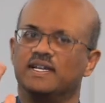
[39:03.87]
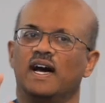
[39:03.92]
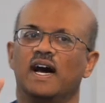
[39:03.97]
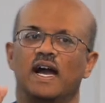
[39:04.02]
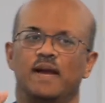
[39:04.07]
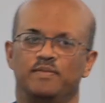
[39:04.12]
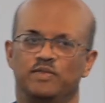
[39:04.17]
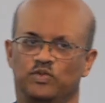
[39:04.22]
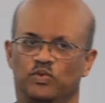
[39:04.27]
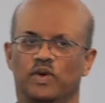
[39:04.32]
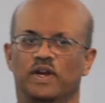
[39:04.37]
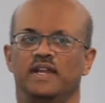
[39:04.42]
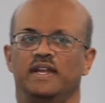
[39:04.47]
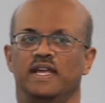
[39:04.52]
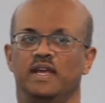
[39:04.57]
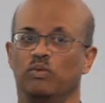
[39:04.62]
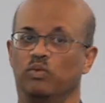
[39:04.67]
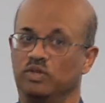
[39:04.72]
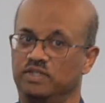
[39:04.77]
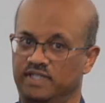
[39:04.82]
been times
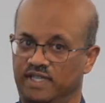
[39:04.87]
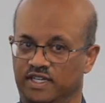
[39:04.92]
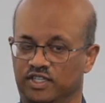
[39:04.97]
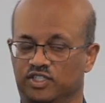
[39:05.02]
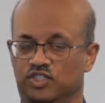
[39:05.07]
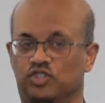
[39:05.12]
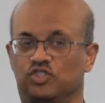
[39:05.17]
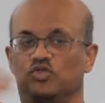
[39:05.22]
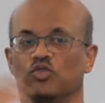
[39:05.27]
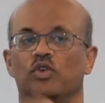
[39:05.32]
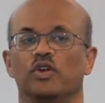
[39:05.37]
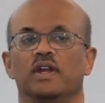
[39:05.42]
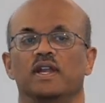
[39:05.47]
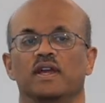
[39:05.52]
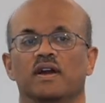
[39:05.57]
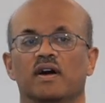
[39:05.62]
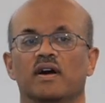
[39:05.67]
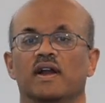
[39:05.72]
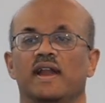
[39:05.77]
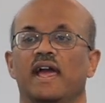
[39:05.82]
when it was
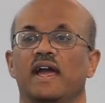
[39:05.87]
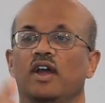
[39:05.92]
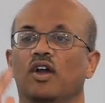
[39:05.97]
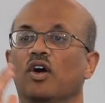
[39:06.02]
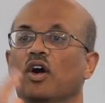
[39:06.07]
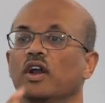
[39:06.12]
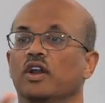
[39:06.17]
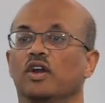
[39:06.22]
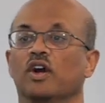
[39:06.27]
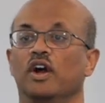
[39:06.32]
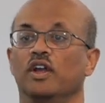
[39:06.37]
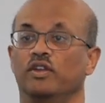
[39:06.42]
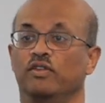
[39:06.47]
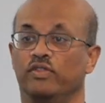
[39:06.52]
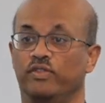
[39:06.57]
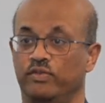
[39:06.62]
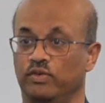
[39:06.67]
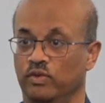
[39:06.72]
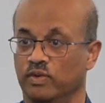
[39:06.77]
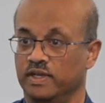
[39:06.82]
extraordinarily hard and God got
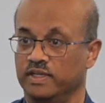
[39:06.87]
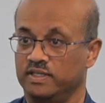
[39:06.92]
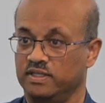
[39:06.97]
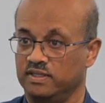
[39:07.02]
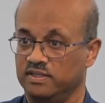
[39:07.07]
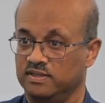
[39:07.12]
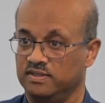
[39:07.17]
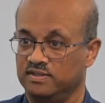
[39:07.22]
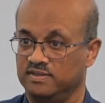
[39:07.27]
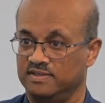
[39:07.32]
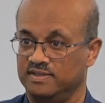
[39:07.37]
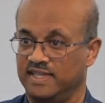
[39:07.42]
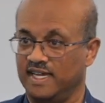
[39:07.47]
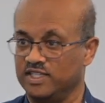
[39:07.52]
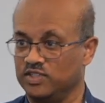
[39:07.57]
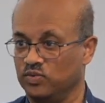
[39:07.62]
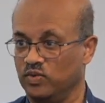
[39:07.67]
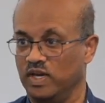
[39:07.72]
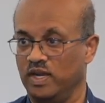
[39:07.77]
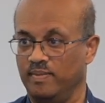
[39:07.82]
you through it.
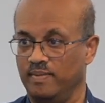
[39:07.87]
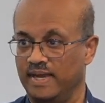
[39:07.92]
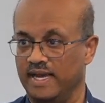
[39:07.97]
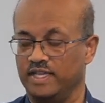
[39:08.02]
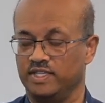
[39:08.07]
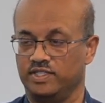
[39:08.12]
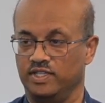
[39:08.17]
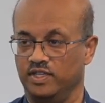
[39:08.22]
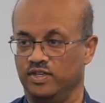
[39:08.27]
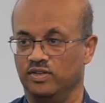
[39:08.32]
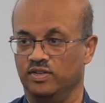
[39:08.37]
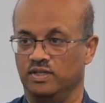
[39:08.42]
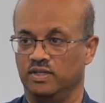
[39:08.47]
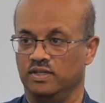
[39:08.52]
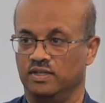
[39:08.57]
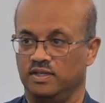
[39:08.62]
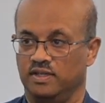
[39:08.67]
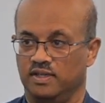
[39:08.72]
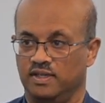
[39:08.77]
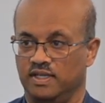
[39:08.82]
That's what I'm asking you
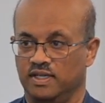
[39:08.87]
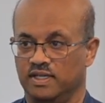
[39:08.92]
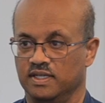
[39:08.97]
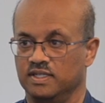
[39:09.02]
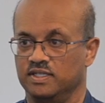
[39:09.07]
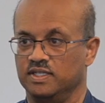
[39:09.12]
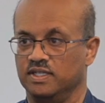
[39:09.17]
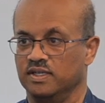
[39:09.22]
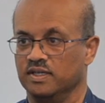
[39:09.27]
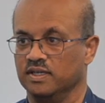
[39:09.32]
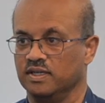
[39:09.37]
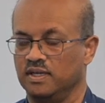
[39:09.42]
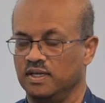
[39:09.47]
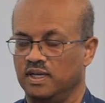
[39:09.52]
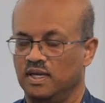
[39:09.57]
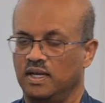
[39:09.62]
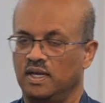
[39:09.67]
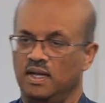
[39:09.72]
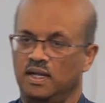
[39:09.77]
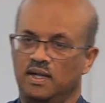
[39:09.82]
to consider.
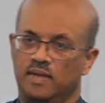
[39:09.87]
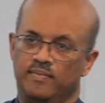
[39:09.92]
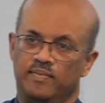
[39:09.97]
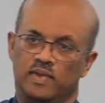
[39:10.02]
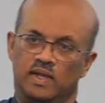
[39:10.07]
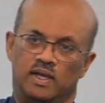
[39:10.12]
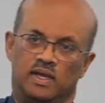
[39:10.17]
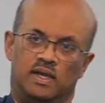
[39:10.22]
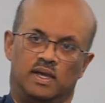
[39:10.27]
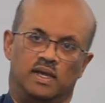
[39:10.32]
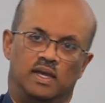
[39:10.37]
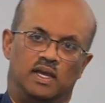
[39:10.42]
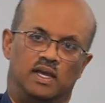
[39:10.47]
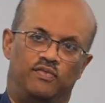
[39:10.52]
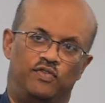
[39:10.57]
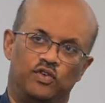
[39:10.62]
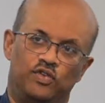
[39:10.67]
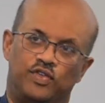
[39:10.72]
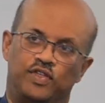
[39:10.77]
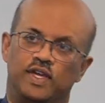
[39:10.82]

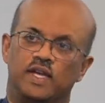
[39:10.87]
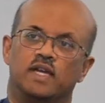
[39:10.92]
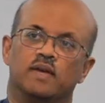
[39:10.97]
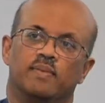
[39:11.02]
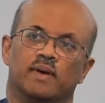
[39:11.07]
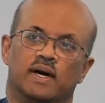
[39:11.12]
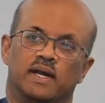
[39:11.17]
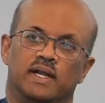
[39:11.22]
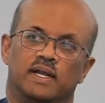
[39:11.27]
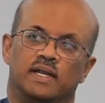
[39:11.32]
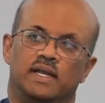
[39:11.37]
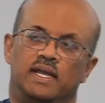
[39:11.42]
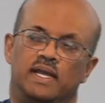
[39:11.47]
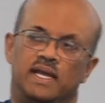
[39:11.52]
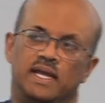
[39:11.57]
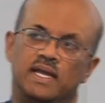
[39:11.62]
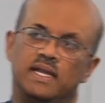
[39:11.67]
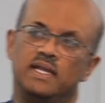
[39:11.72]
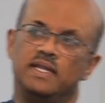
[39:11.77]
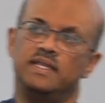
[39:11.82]
If you think about it,
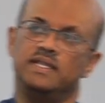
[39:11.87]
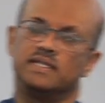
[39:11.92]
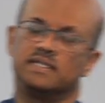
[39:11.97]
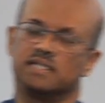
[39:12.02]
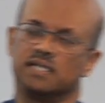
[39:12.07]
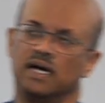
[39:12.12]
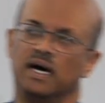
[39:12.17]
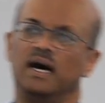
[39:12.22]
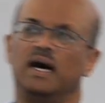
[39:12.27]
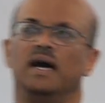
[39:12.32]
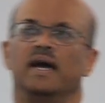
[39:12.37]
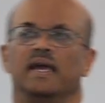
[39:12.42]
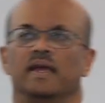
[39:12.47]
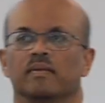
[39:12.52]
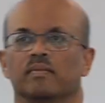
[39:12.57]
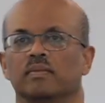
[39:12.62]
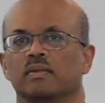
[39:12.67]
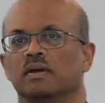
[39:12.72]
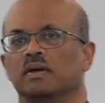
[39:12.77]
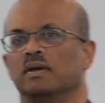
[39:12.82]
in the
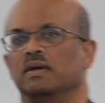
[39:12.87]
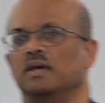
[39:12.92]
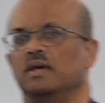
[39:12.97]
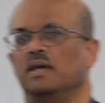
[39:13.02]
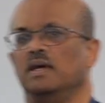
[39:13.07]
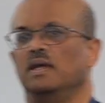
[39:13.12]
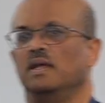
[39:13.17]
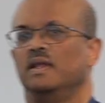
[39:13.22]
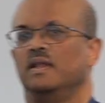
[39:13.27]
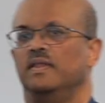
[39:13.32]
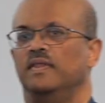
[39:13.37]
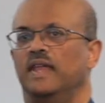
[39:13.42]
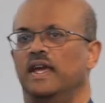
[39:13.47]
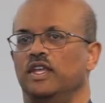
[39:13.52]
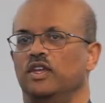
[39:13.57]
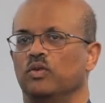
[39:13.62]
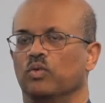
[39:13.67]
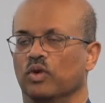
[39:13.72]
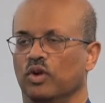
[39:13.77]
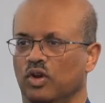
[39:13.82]
time
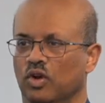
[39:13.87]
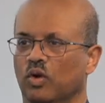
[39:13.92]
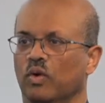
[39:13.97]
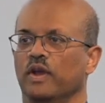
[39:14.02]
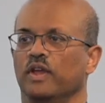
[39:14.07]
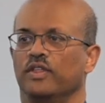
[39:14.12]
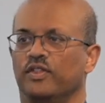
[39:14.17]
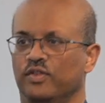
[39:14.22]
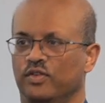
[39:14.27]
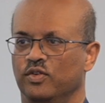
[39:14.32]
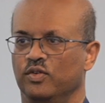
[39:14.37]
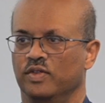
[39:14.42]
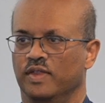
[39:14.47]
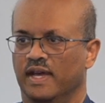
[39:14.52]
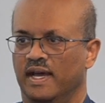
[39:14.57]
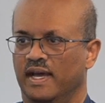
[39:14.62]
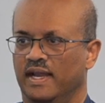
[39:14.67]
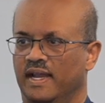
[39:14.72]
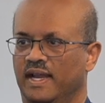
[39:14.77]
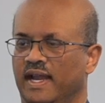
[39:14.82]
that you were going through
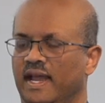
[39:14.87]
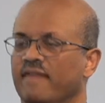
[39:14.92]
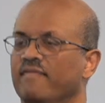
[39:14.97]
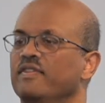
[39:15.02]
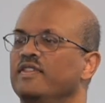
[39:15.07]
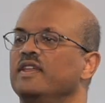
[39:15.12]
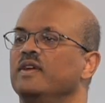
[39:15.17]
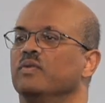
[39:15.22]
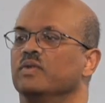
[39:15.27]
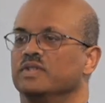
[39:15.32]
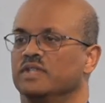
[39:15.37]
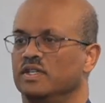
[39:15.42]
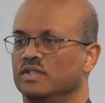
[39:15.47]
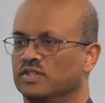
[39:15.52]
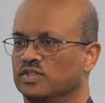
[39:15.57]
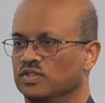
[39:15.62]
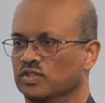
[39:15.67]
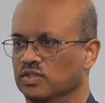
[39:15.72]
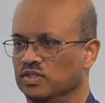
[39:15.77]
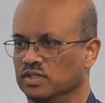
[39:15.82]
that and everything was
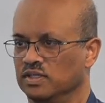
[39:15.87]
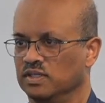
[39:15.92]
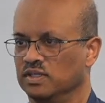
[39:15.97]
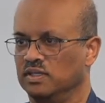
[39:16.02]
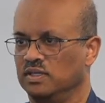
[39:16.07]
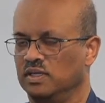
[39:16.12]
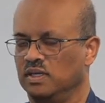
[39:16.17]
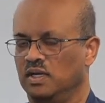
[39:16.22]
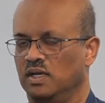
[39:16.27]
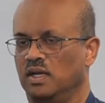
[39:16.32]
uncertain,